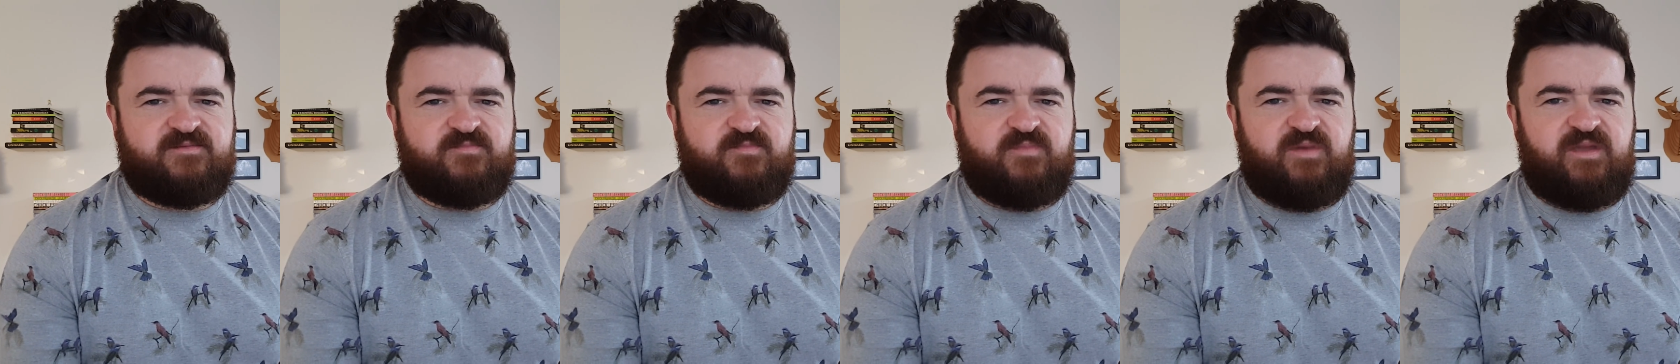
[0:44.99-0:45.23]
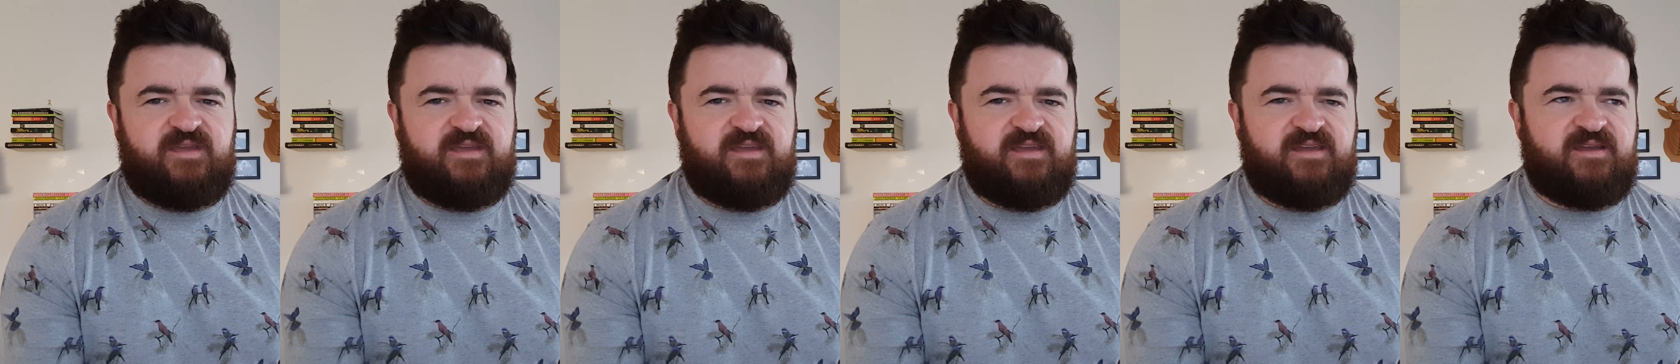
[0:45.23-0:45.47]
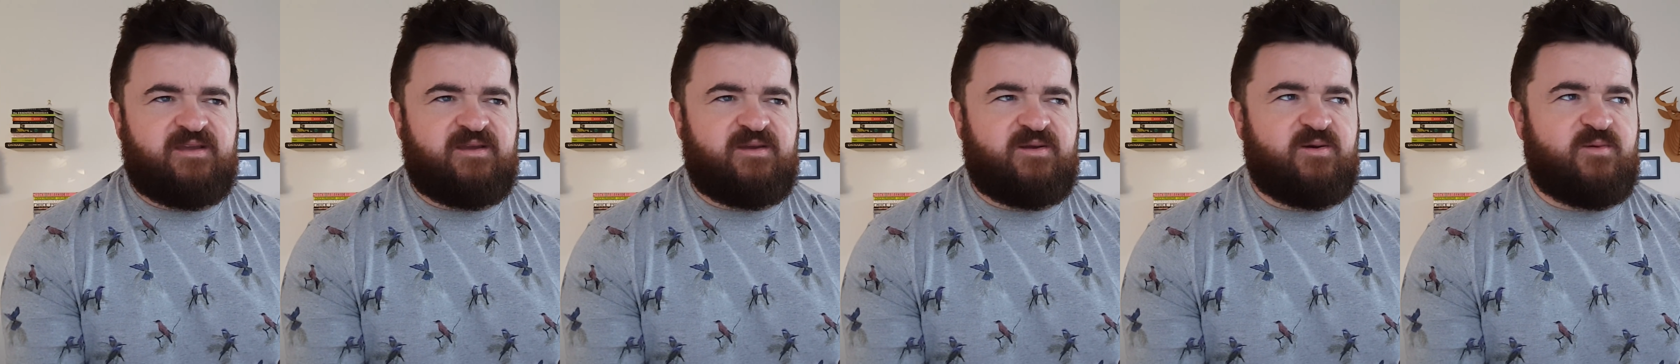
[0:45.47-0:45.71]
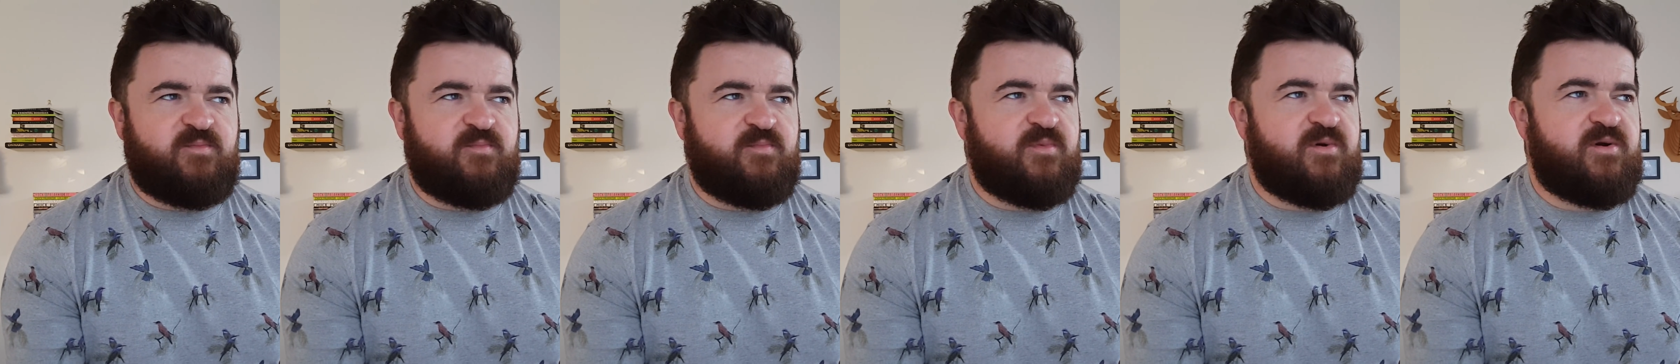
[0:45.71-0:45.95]
making
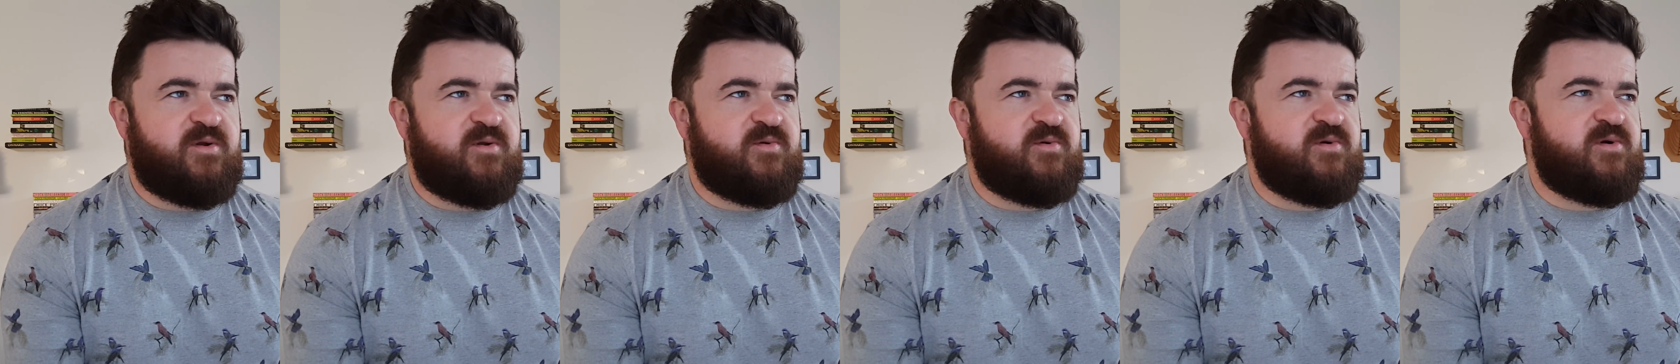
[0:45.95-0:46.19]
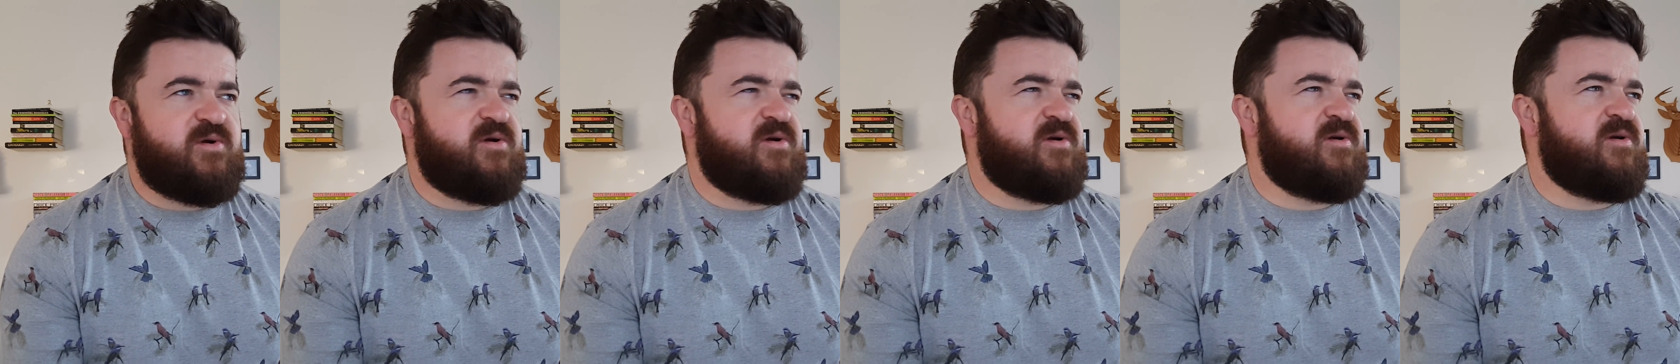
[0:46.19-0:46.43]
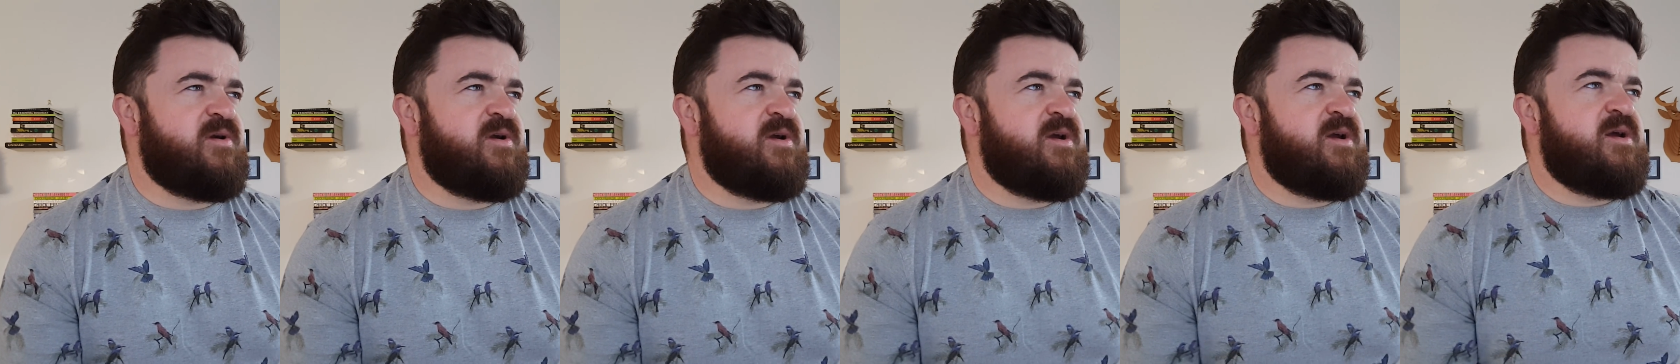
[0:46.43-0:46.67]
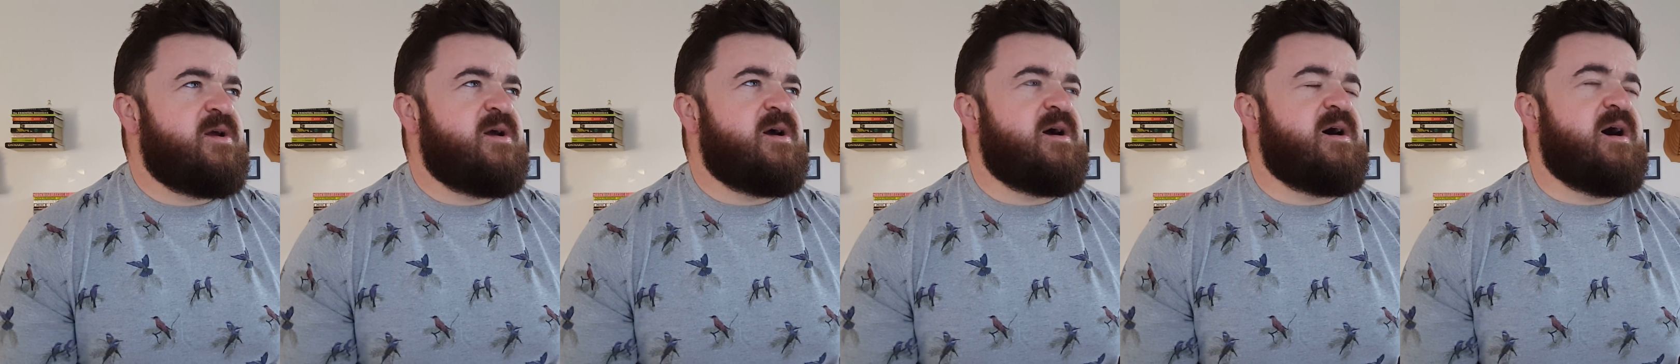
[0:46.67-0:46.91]
a Murderer,
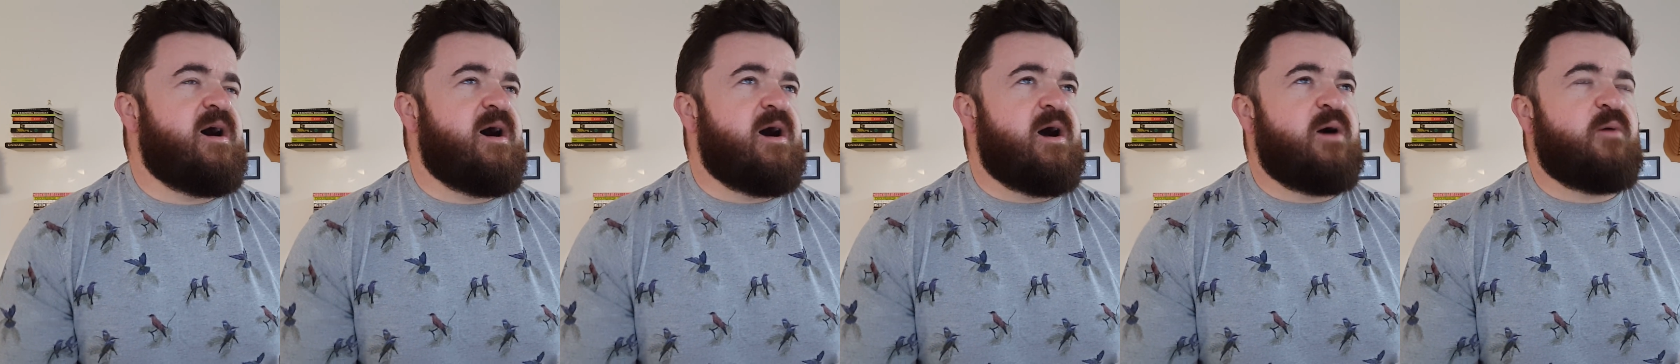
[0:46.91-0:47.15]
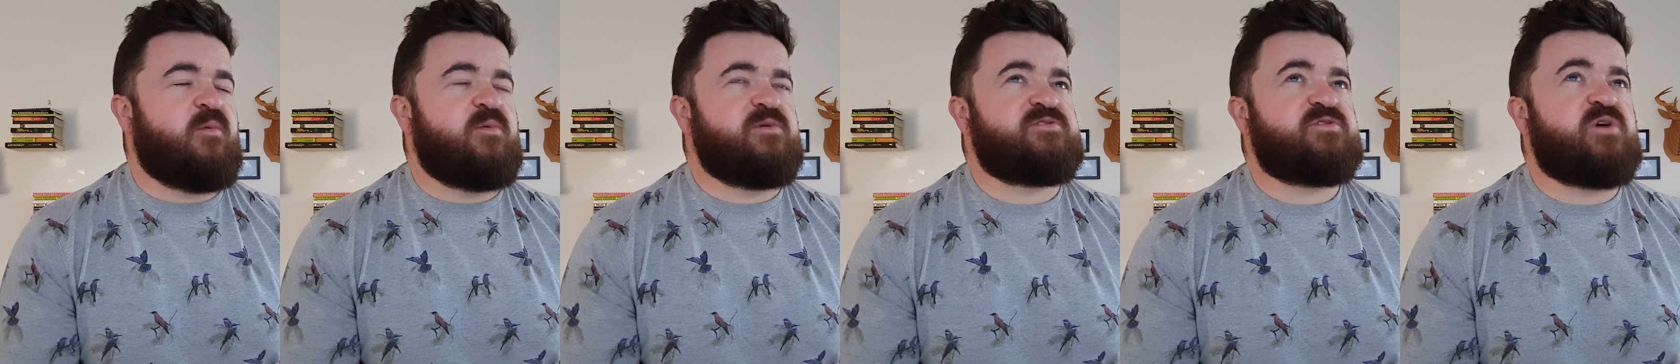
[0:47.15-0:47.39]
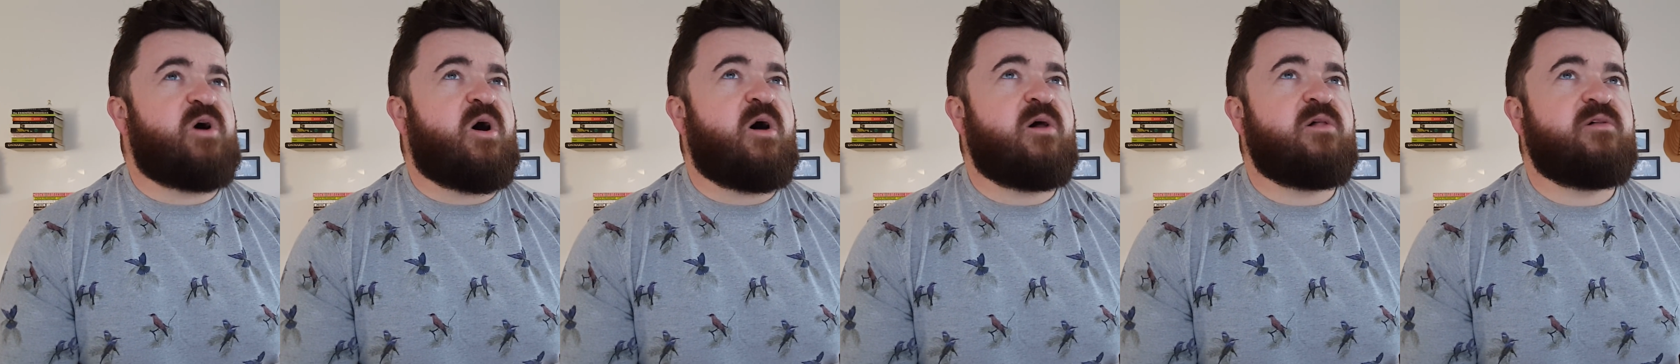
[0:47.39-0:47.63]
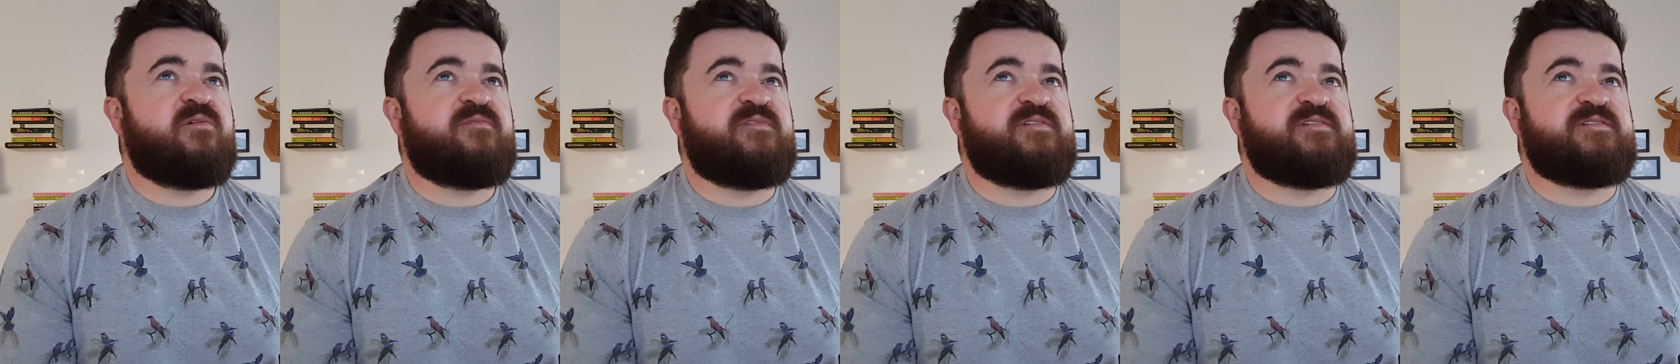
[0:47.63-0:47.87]
which all
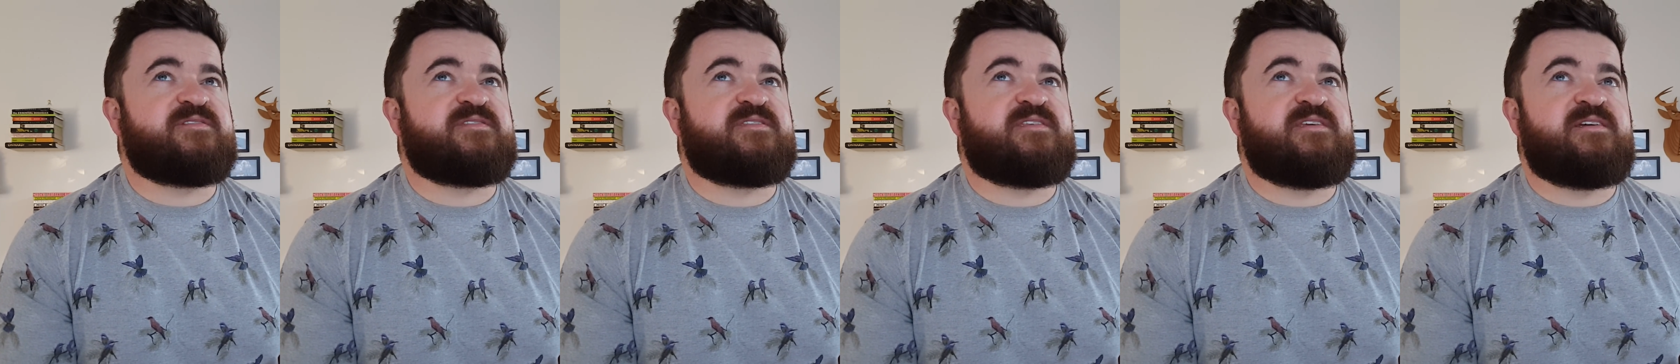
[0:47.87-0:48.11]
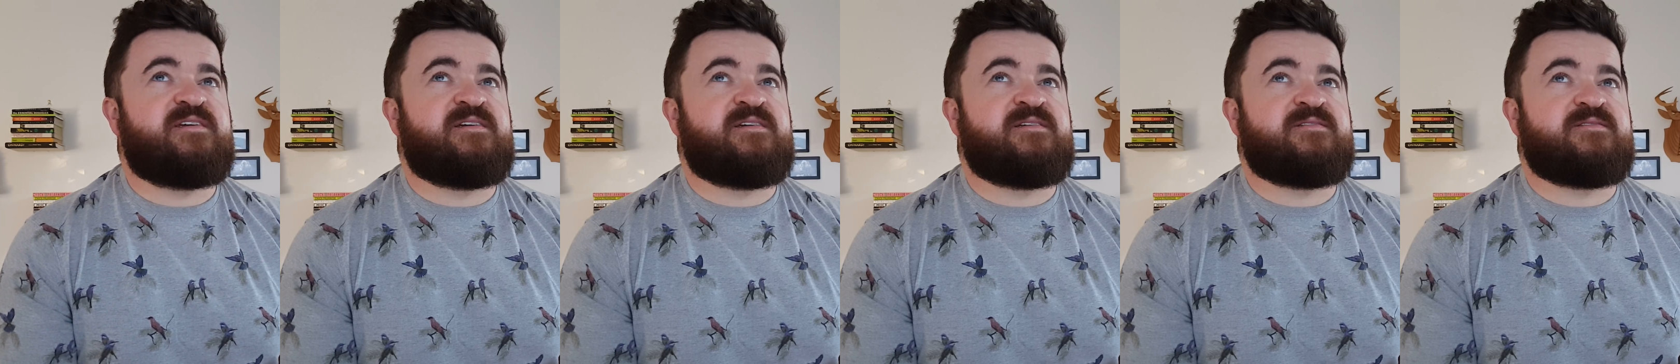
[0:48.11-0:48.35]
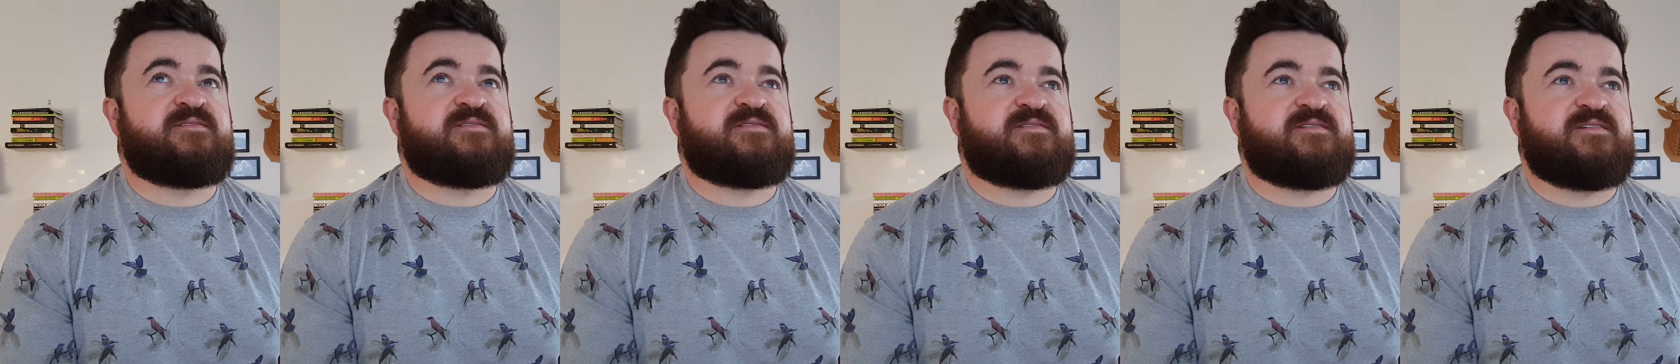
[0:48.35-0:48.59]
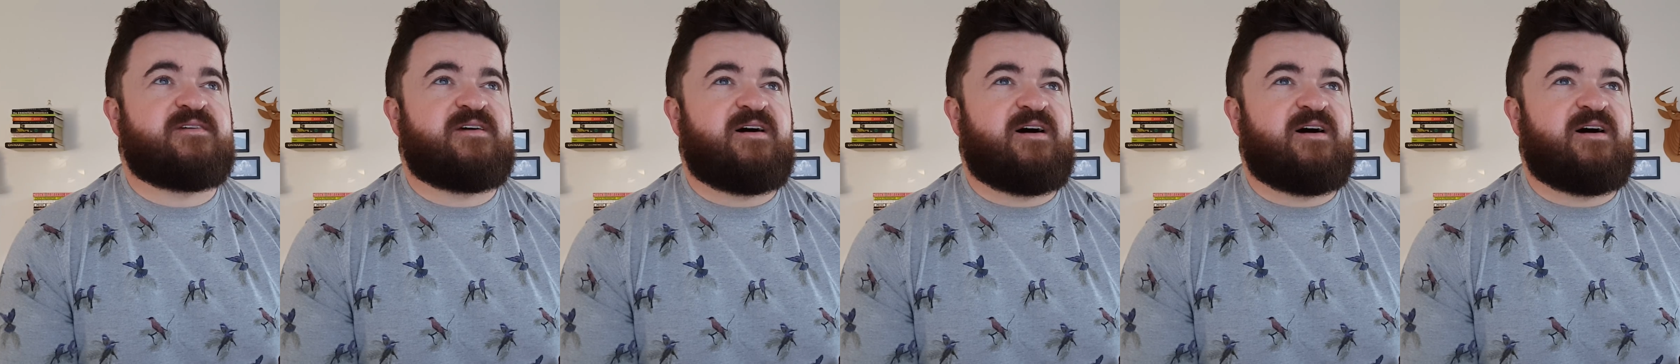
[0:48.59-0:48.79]
of these things,